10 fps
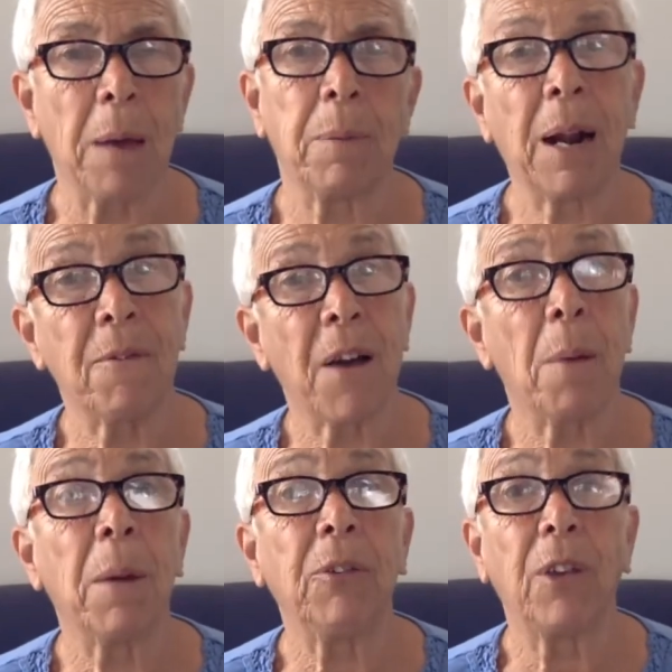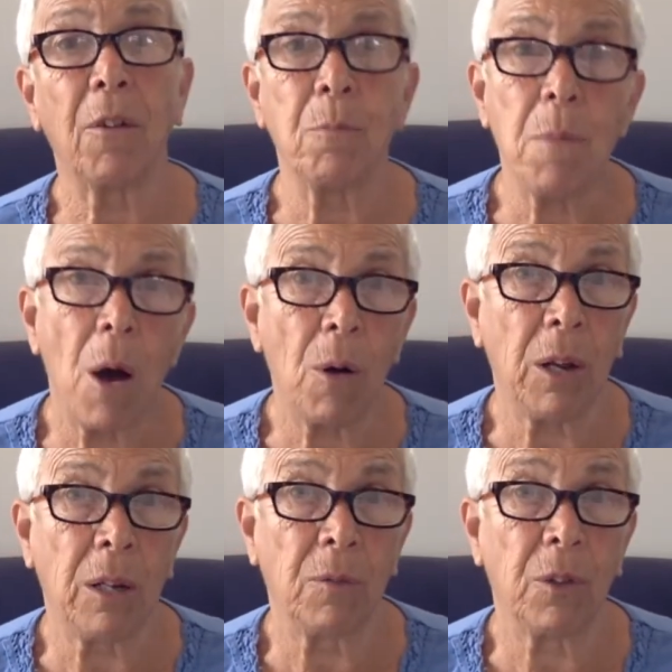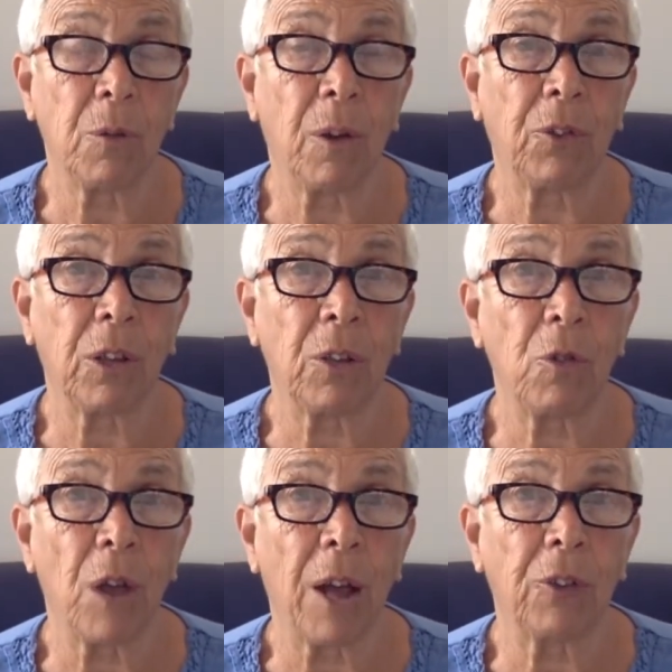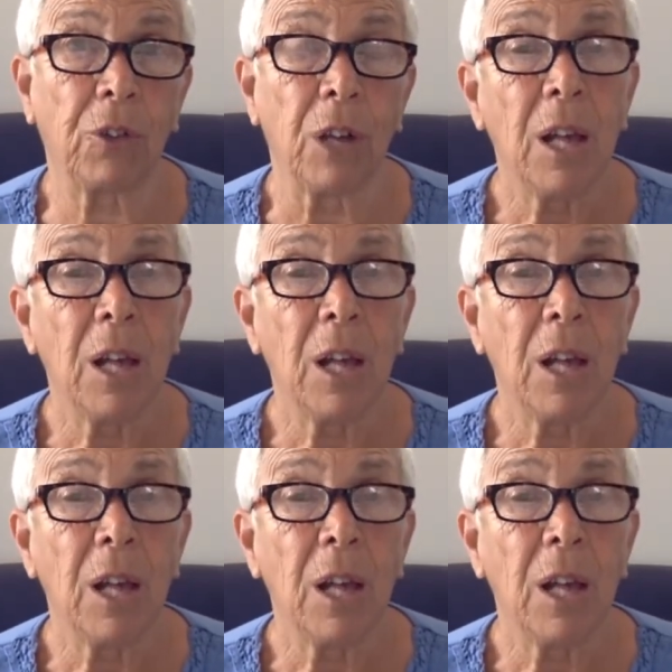but I found myself moaning for the rest of the contraction.